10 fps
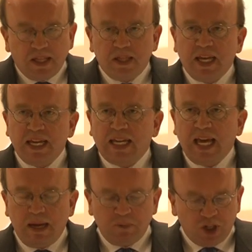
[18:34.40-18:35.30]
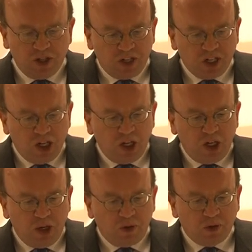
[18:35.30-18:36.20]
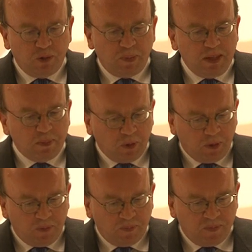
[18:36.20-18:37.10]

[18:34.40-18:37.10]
They captured local people